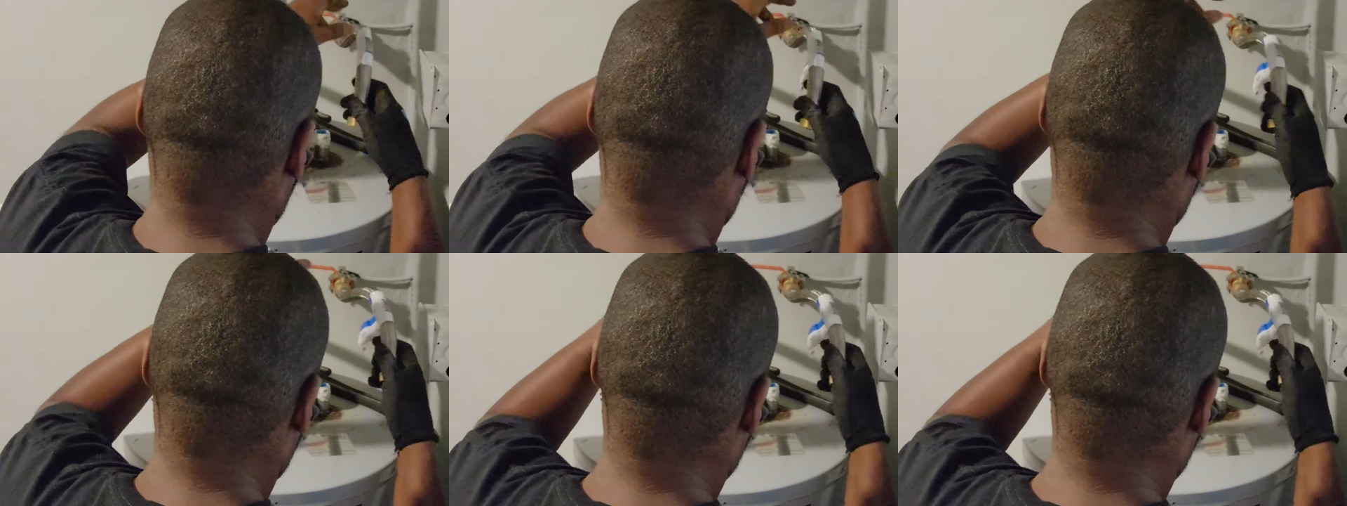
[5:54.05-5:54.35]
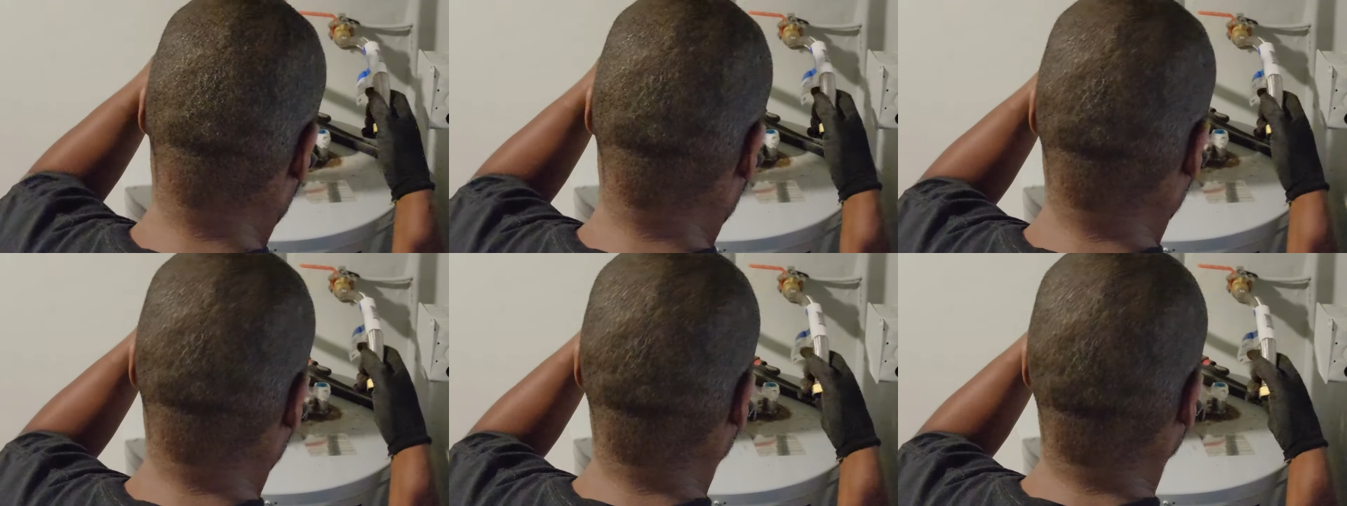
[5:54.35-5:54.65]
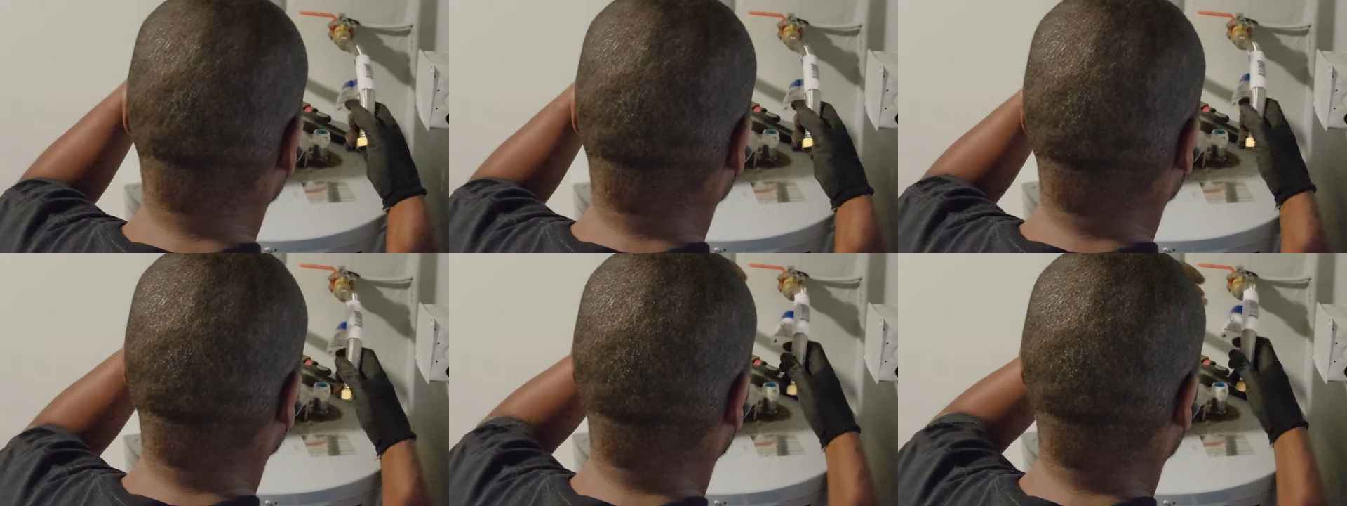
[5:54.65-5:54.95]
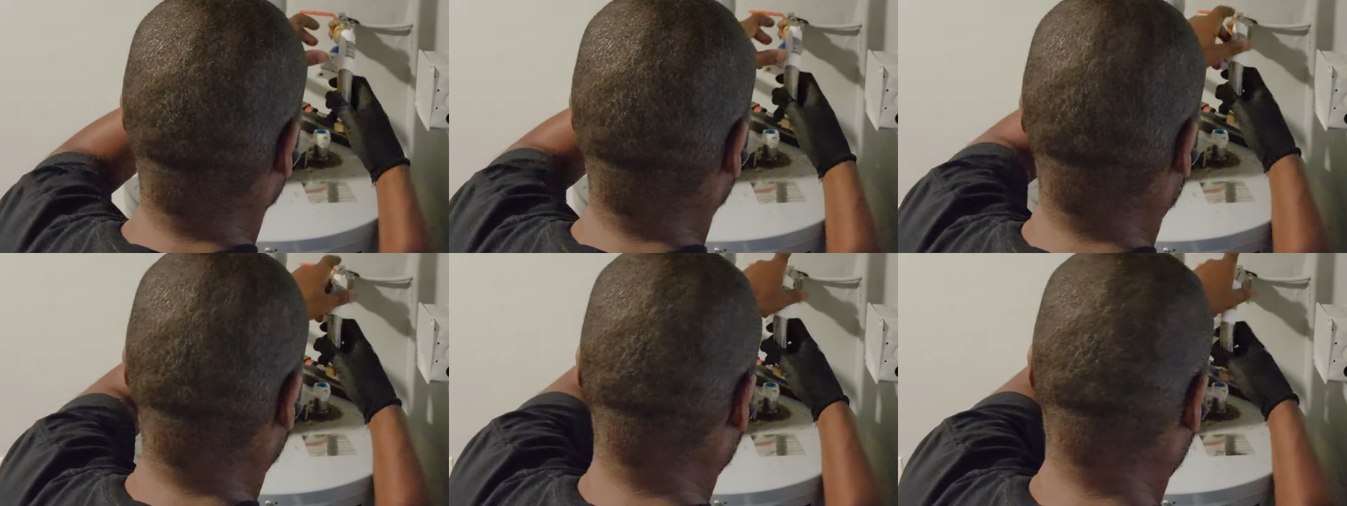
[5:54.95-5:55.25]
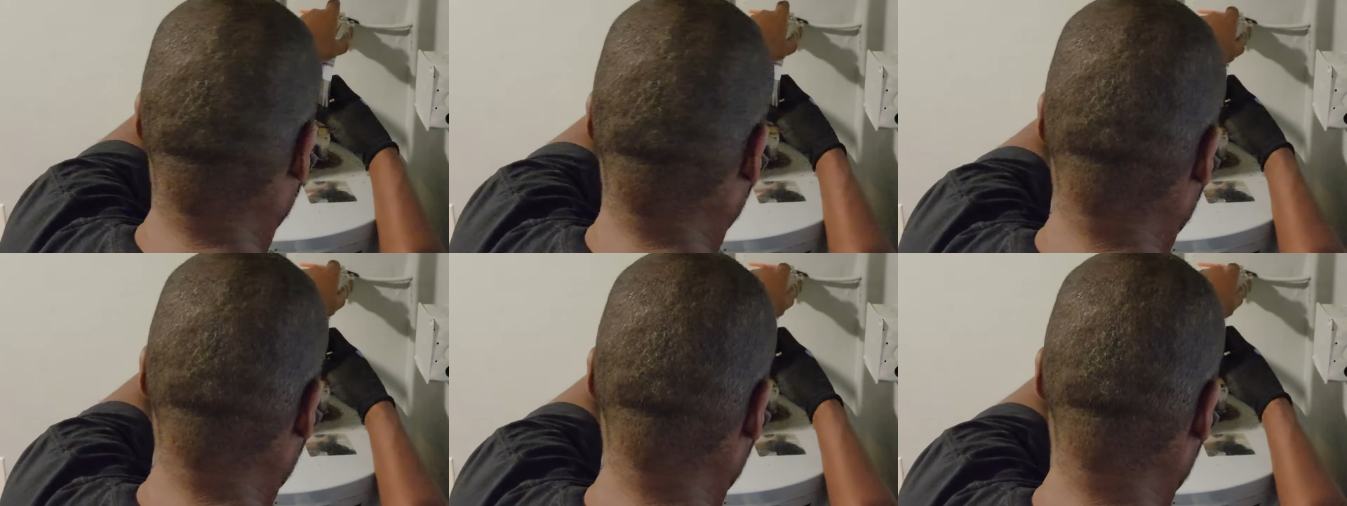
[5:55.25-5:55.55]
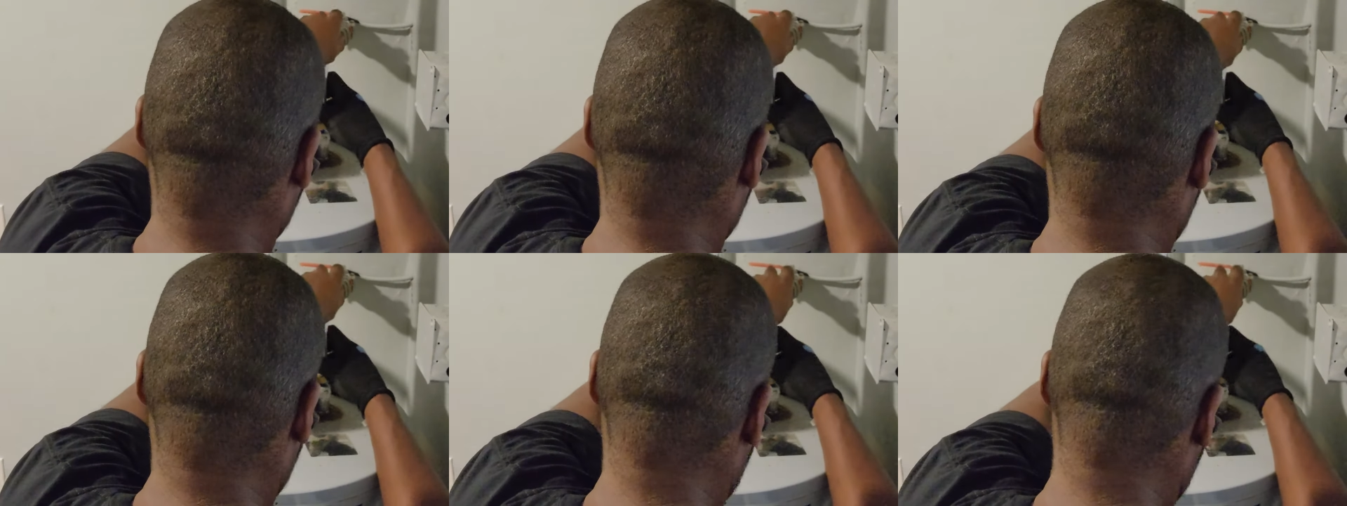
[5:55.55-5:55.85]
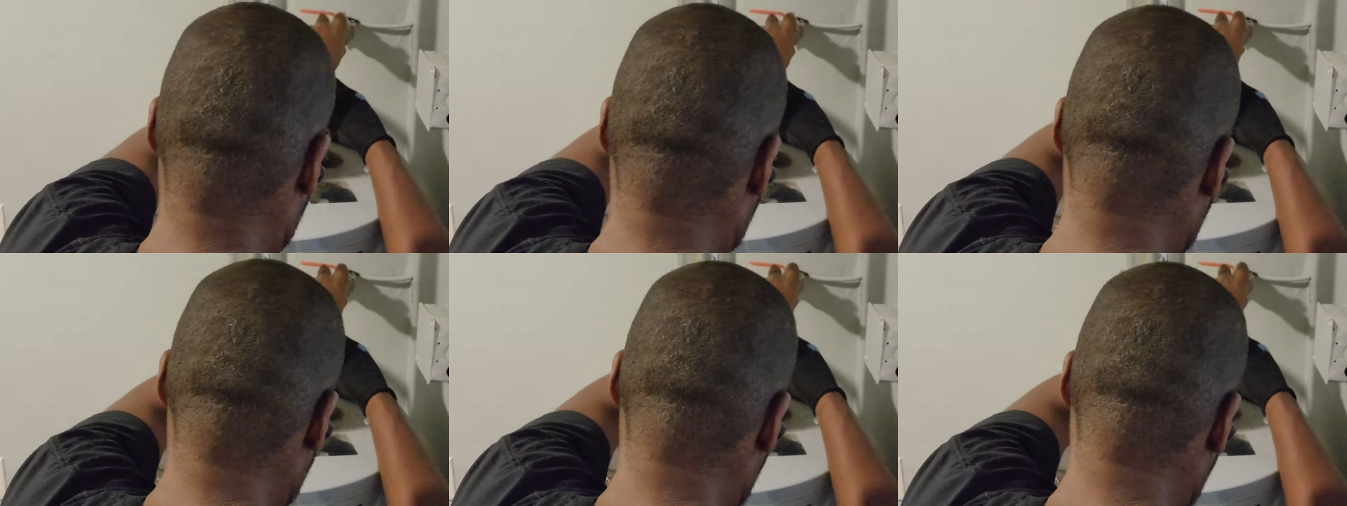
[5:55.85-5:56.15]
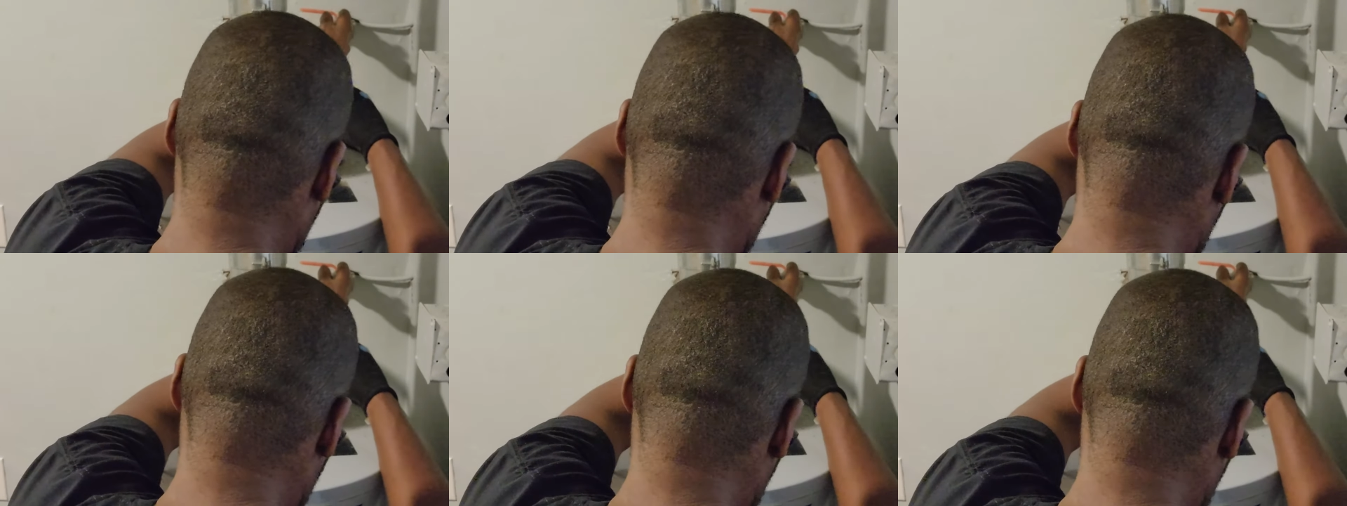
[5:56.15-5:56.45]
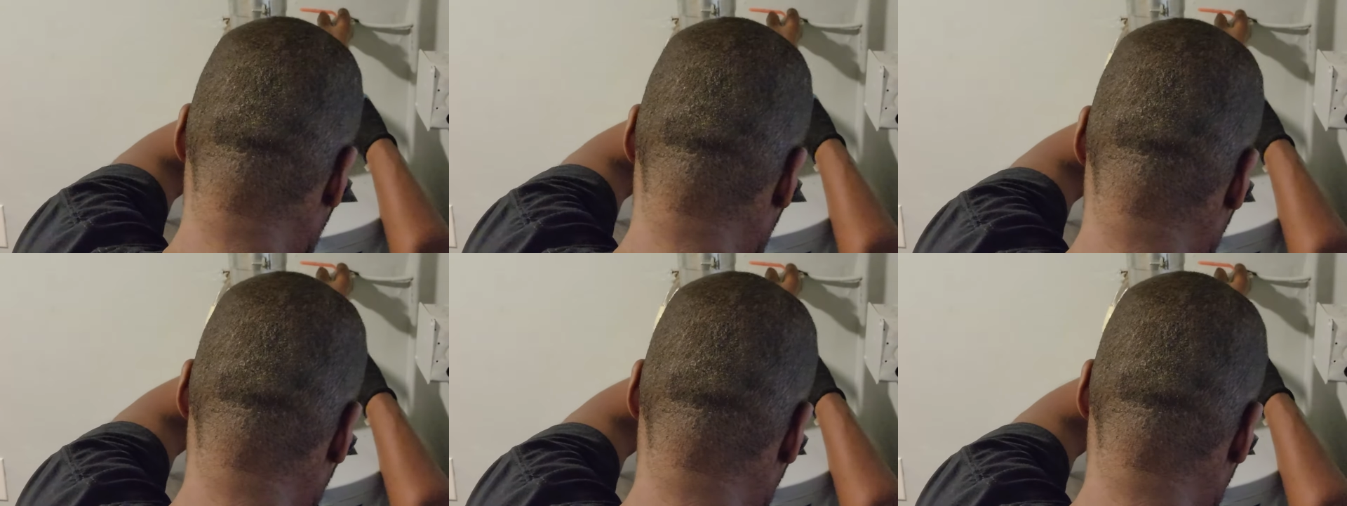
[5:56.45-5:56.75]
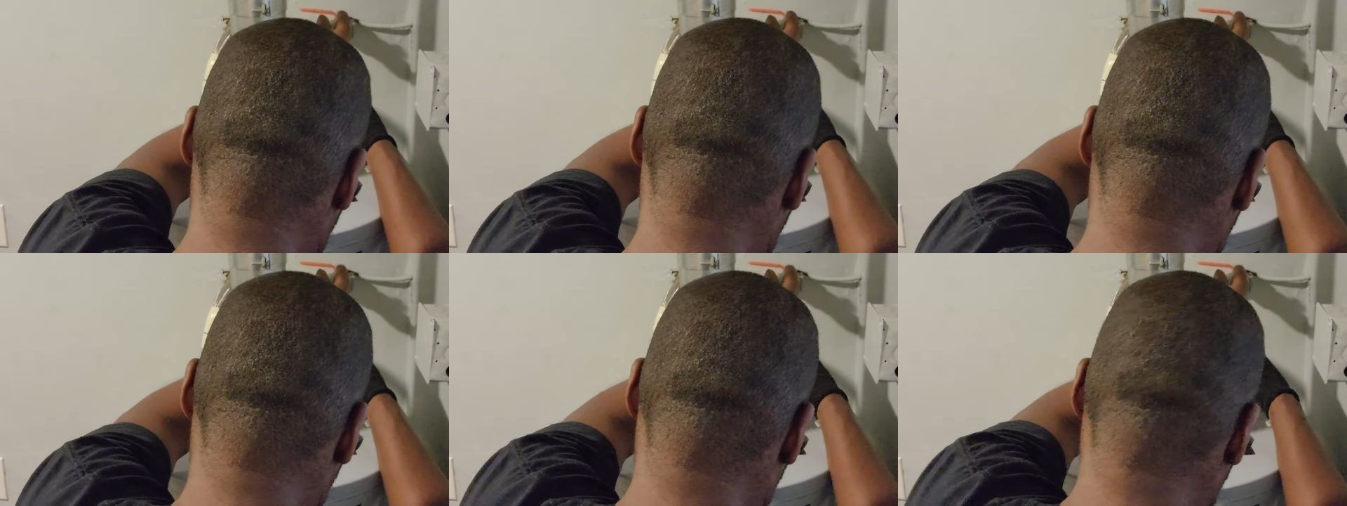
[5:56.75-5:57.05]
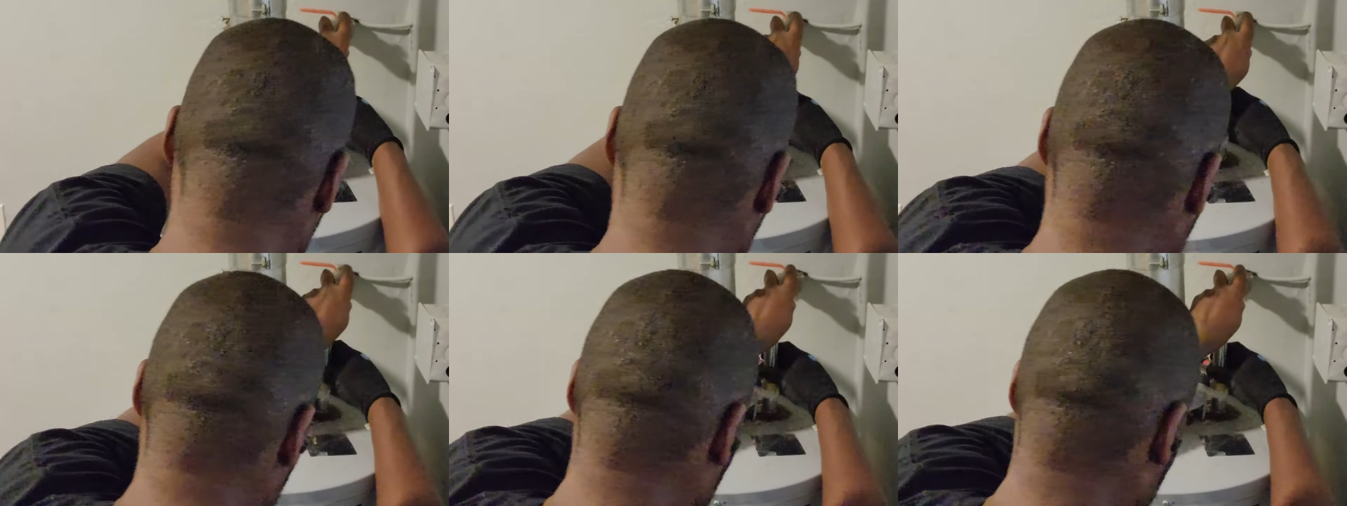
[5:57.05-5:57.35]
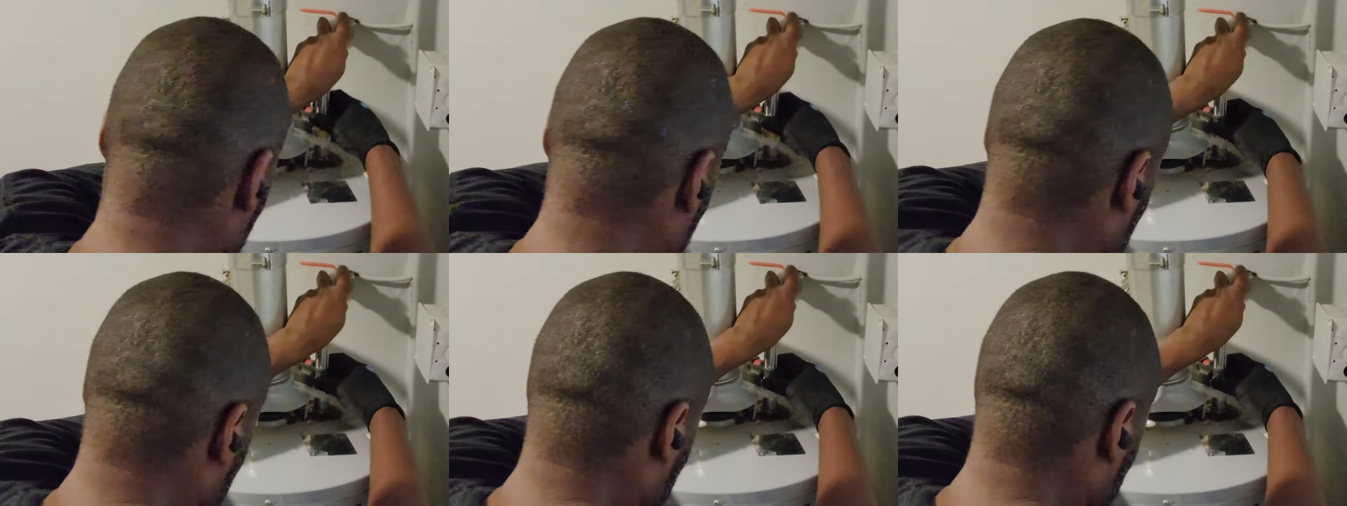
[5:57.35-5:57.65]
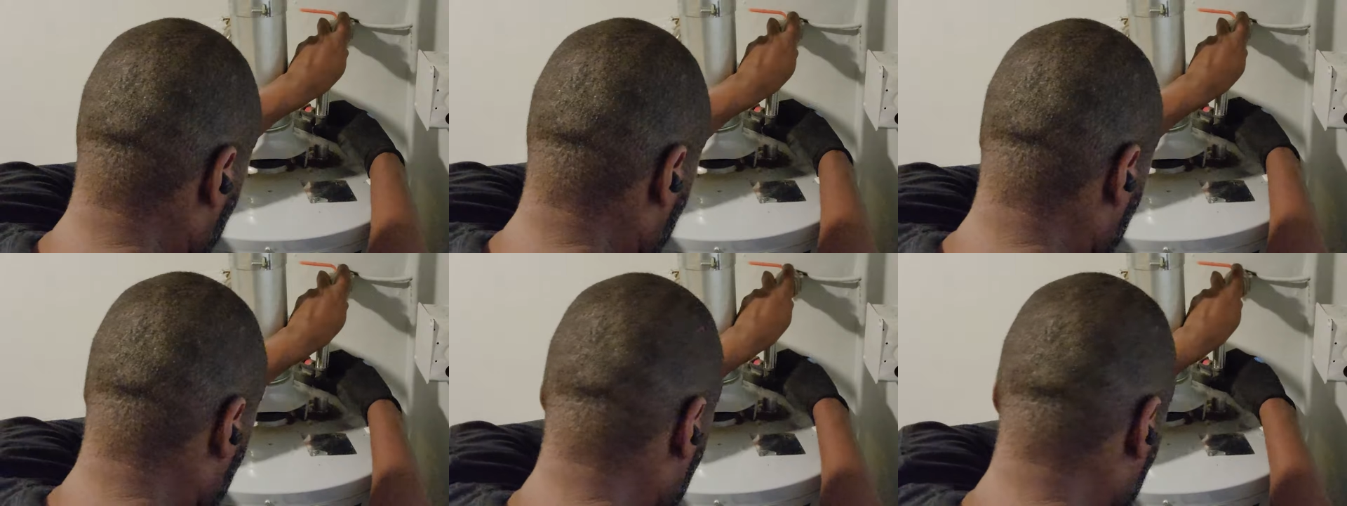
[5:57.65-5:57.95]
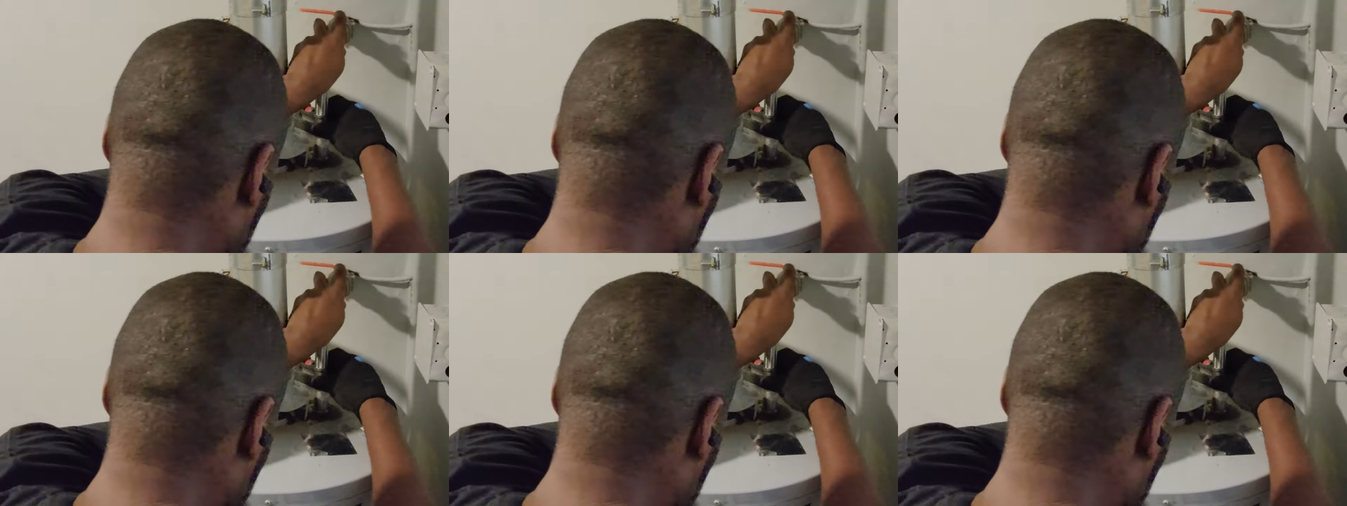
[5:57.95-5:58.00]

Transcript: Nobody's mouth can be seen.